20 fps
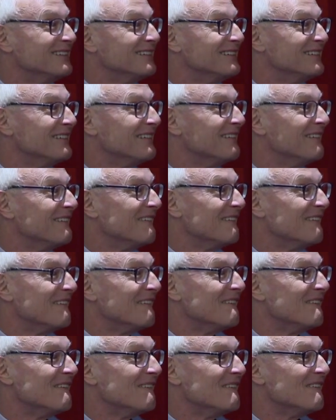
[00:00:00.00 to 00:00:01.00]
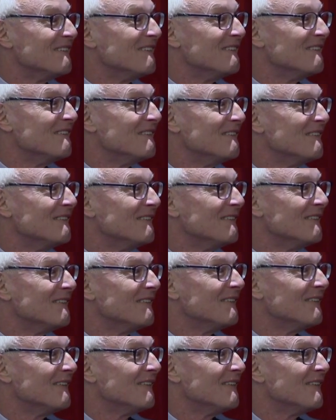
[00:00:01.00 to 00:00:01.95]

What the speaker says: (no one is talking)